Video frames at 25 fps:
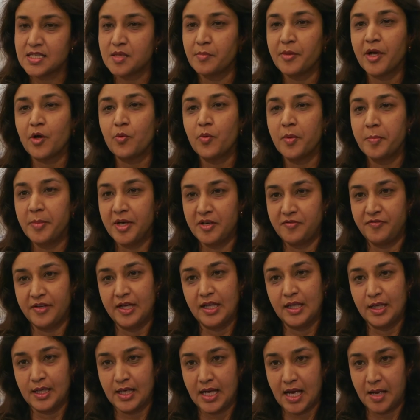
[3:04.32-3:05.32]
some equipment
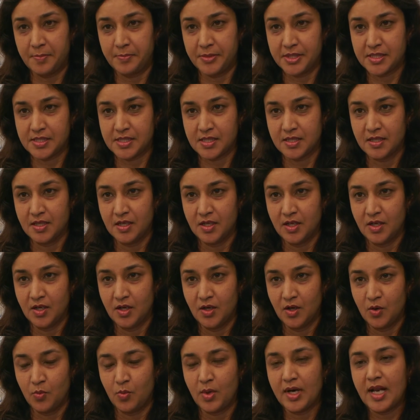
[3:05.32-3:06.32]
failure happens.
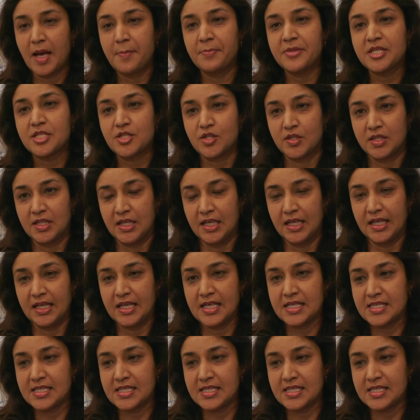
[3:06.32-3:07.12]
What happens to the link?